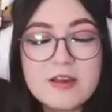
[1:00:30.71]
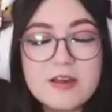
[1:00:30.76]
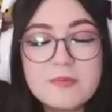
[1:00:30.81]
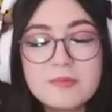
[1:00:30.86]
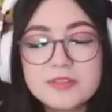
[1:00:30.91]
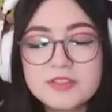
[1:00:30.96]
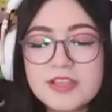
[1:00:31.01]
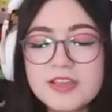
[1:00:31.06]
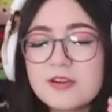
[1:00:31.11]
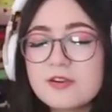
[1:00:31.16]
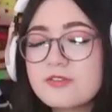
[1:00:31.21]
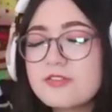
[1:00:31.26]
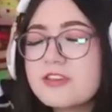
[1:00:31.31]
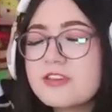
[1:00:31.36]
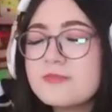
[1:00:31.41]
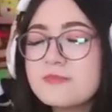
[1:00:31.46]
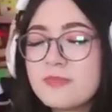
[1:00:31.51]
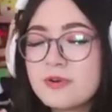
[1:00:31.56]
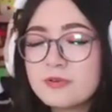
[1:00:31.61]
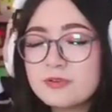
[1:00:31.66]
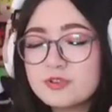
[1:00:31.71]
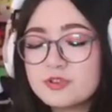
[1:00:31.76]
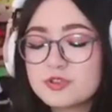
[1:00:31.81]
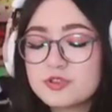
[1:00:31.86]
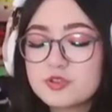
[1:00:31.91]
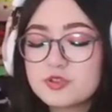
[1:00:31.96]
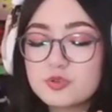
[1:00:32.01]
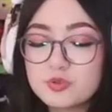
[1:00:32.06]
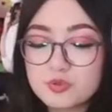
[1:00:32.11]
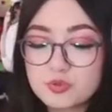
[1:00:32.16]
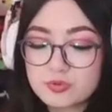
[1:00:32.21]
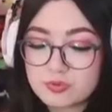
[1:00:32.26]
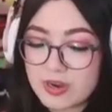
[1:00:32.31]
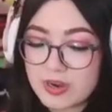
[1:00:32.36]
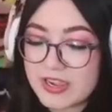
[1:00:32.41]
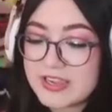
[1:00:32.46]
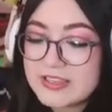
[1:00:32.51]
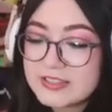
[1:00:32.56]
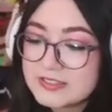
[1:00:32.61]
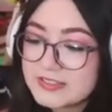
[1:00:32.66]
but they are the most
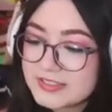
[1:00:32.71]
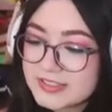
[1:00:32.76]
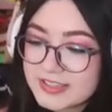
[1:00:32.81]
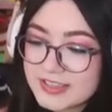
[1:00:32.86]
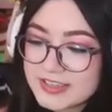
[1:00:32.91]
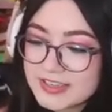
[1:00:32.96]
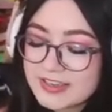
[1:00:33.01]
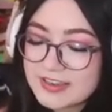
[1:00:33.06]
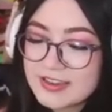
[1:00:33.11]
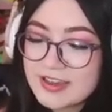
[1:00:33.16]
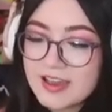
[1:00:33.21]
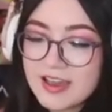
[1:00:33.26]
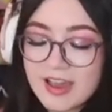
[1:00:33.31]
crazy